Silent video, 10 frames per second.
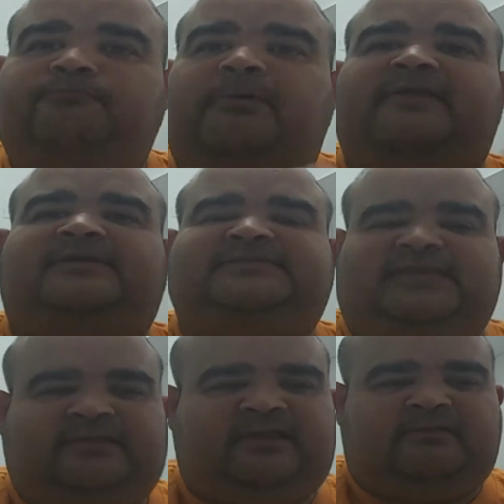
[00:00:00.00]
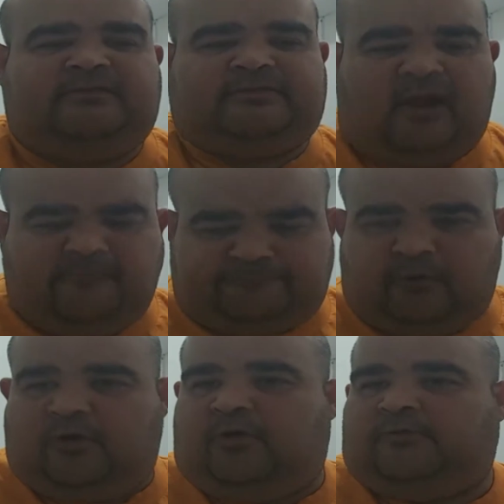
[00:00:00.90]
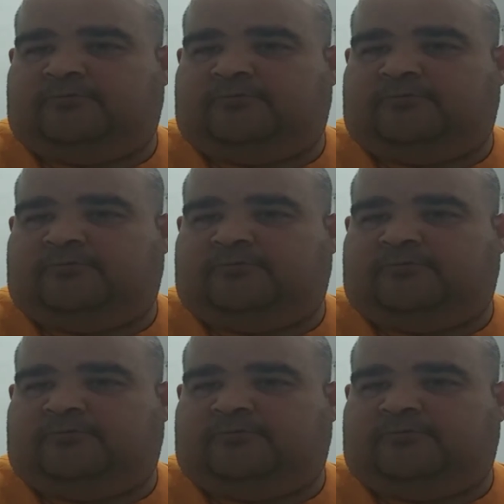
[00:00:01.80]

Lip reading: but there's nothing there for her.